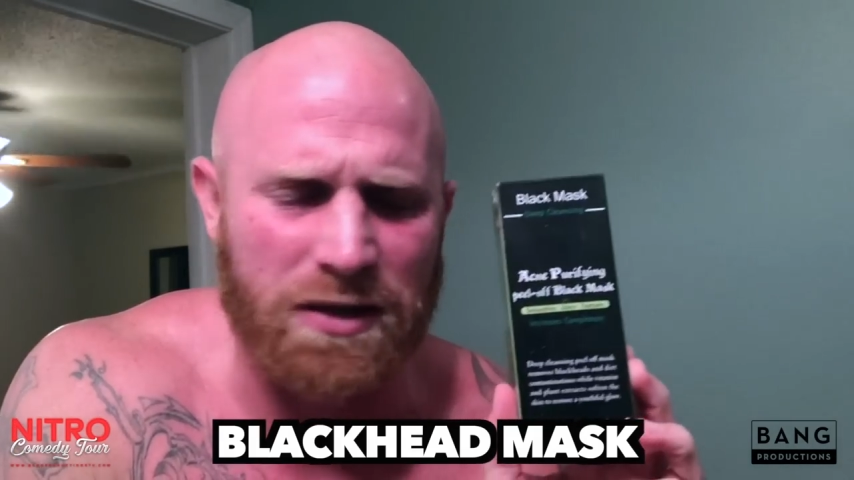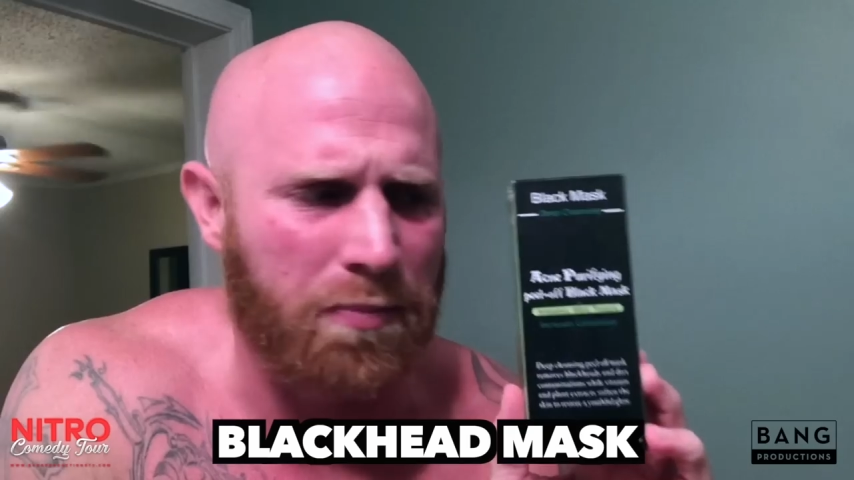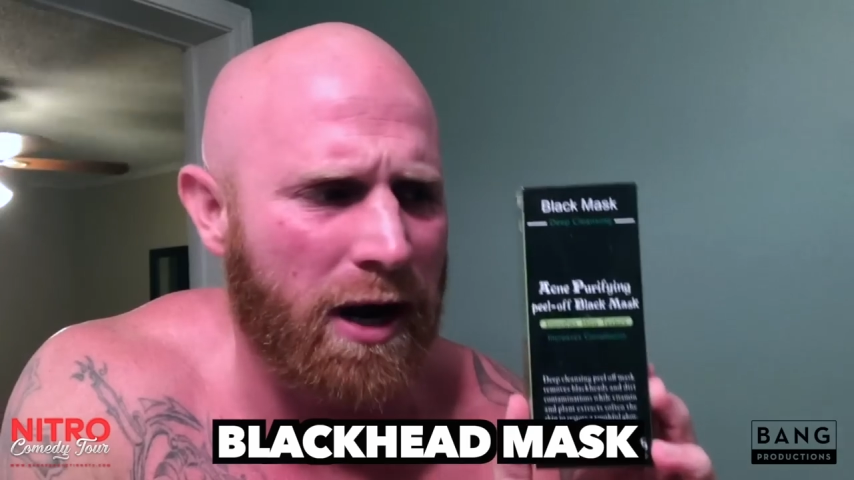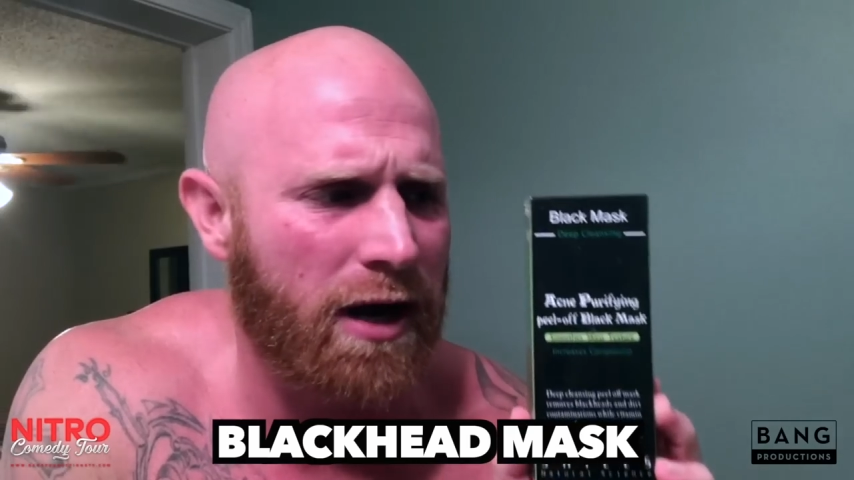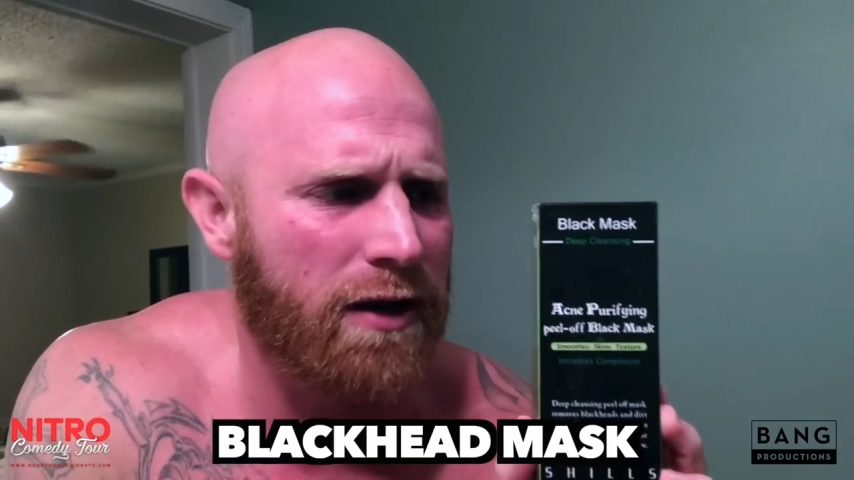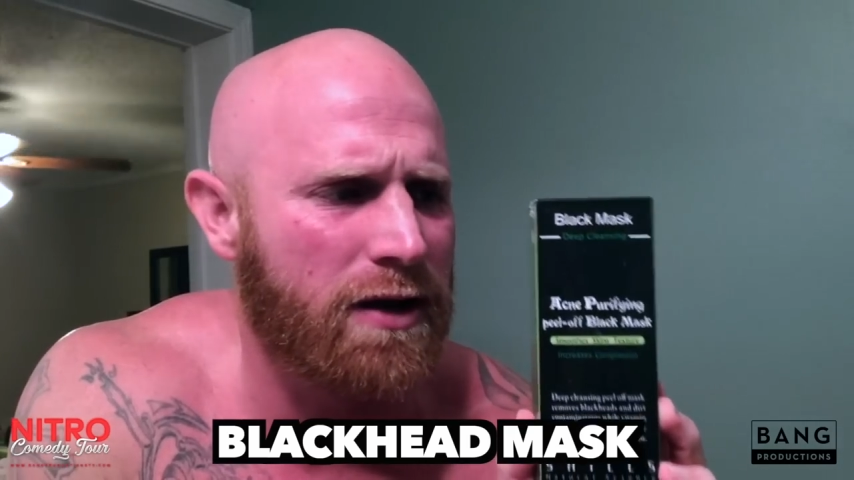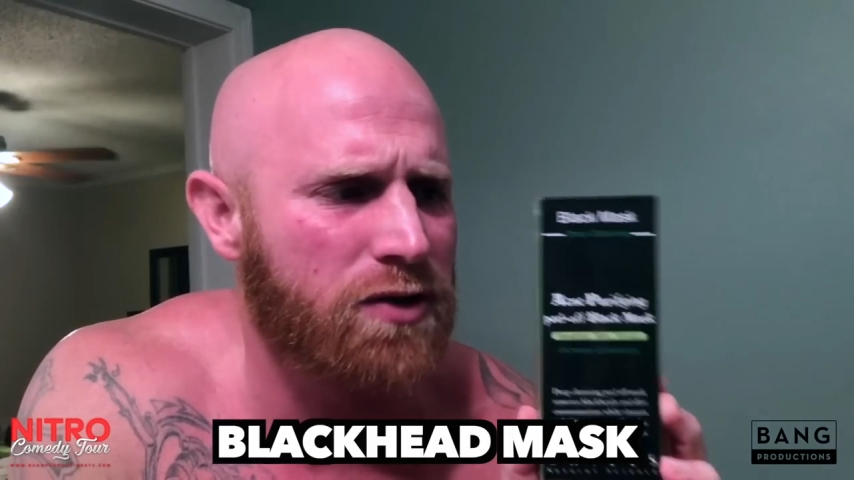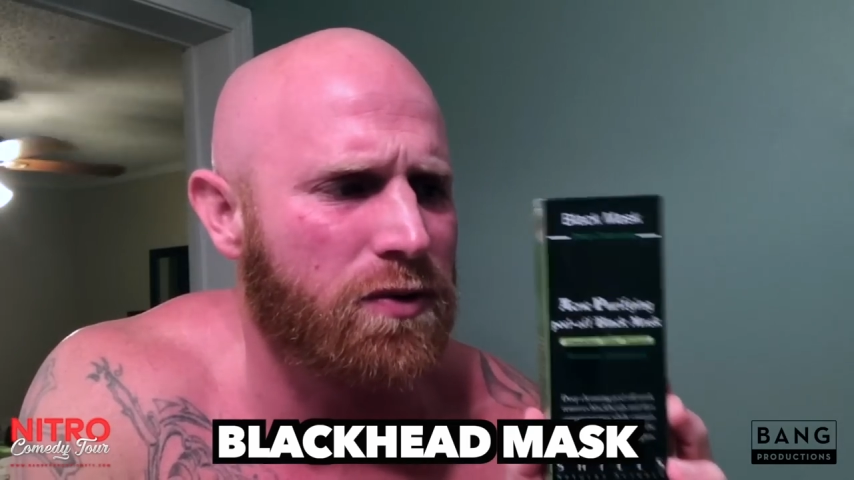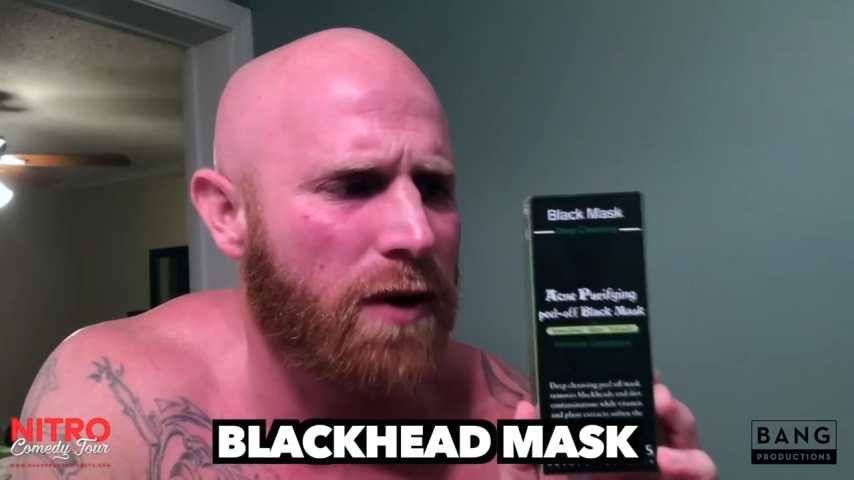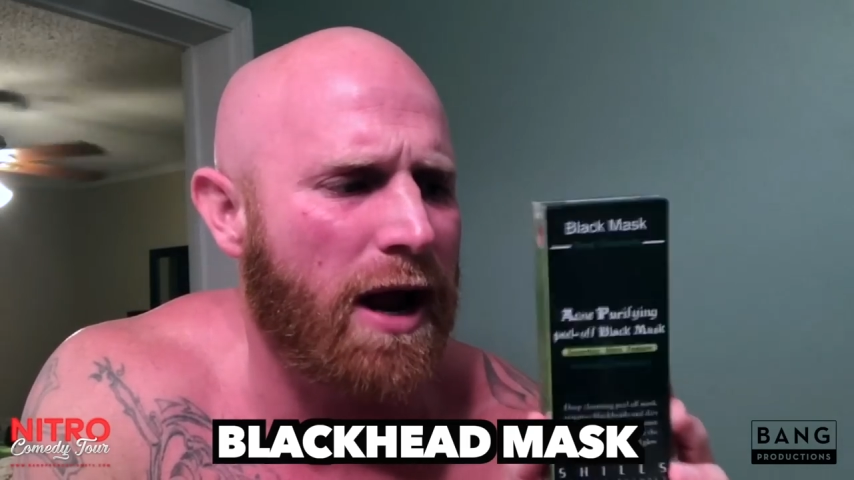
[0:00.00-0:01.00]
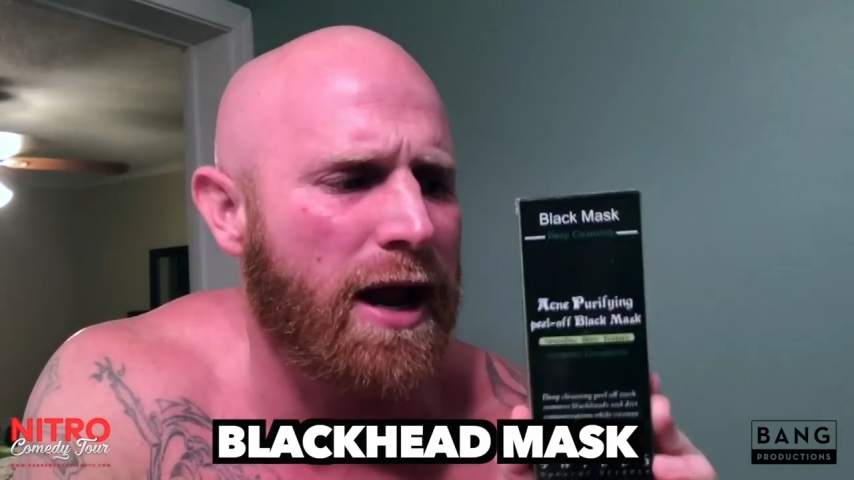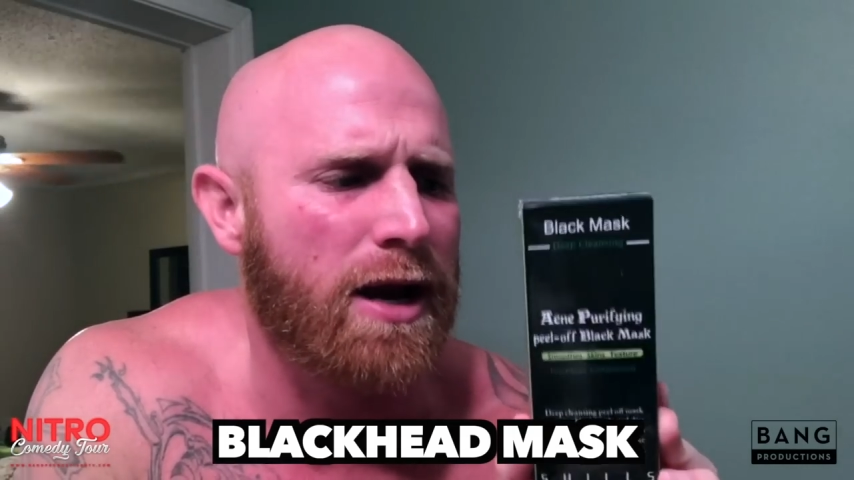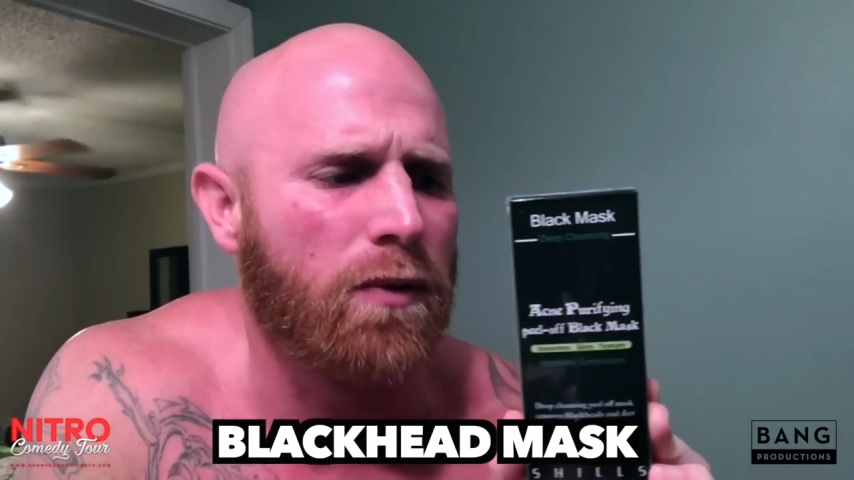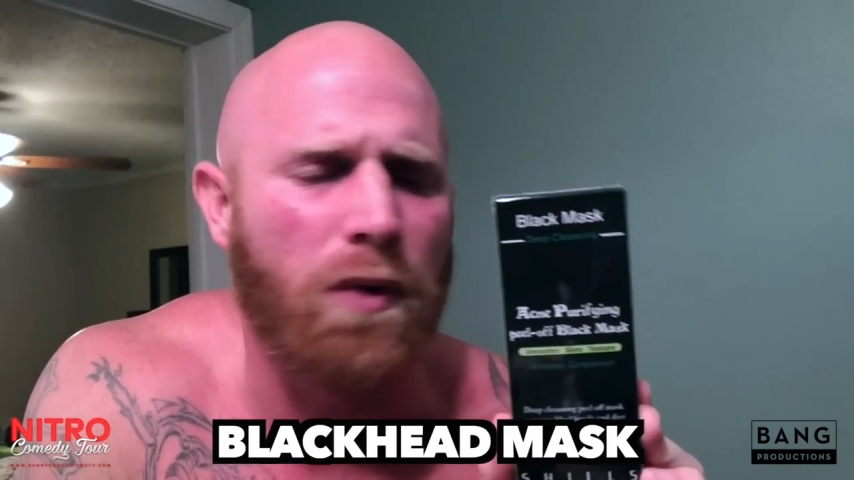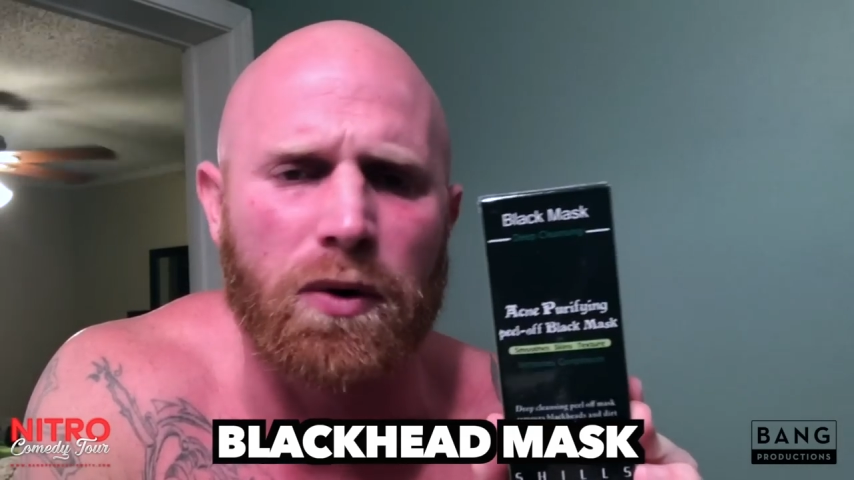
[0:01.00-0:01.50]
Apparently this one right
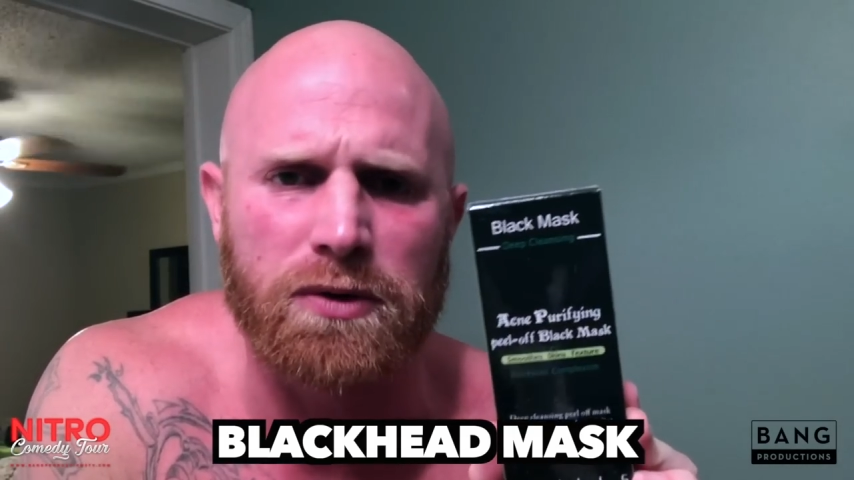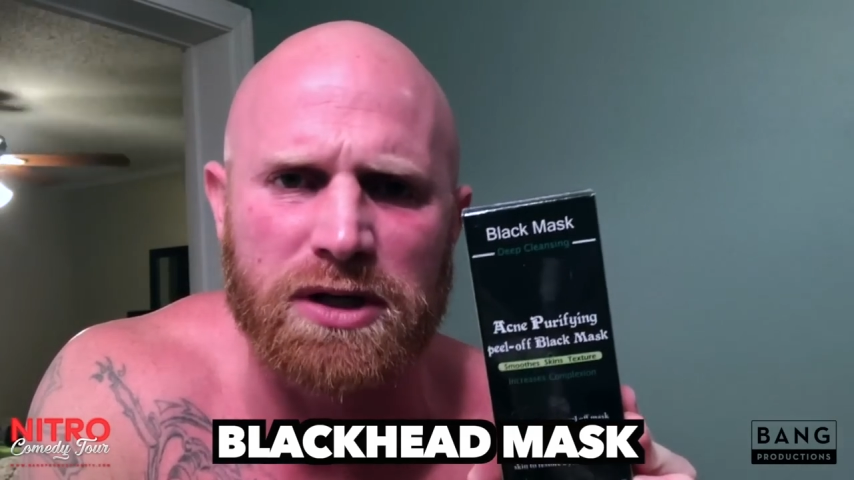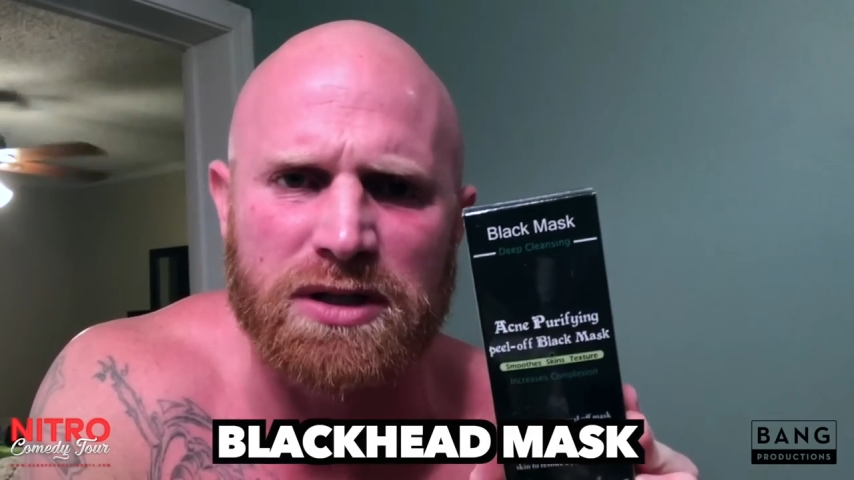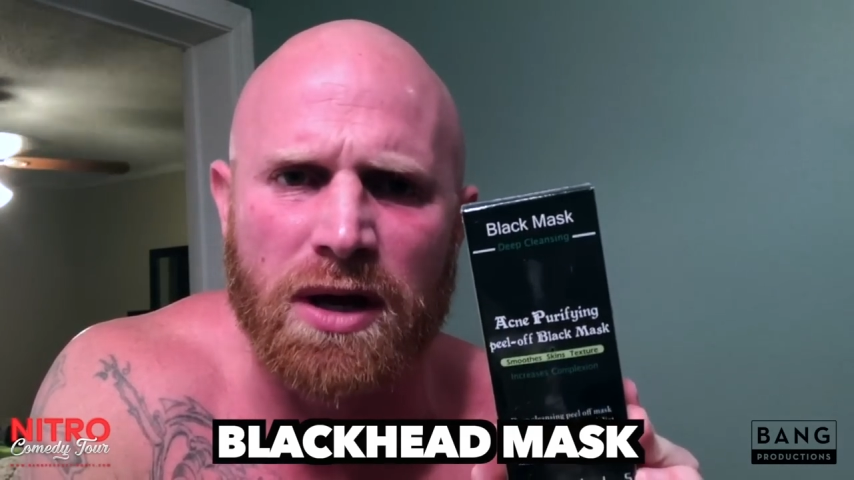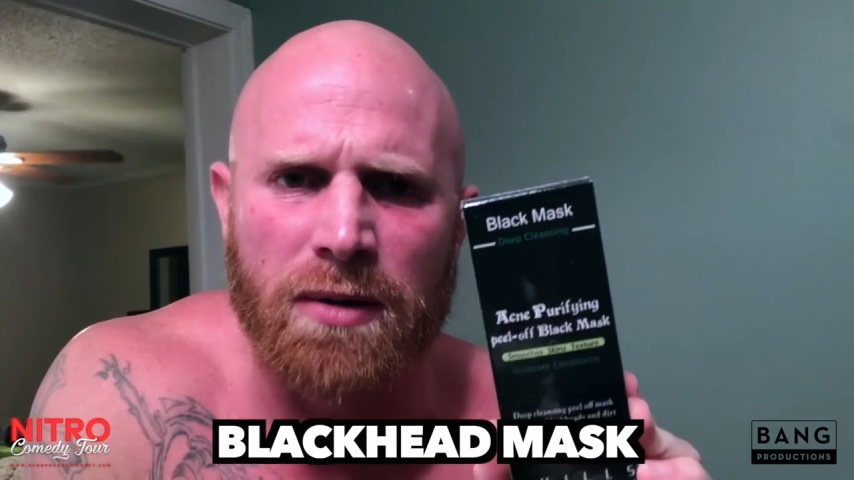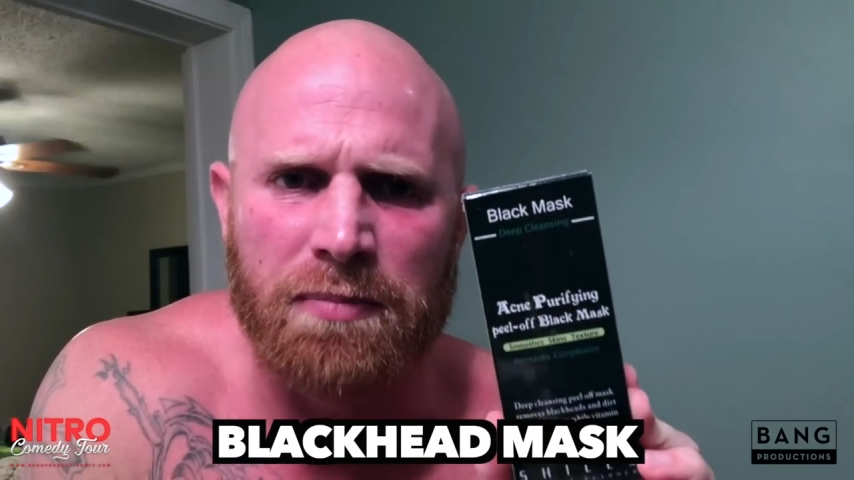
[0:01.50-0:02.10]
here won't just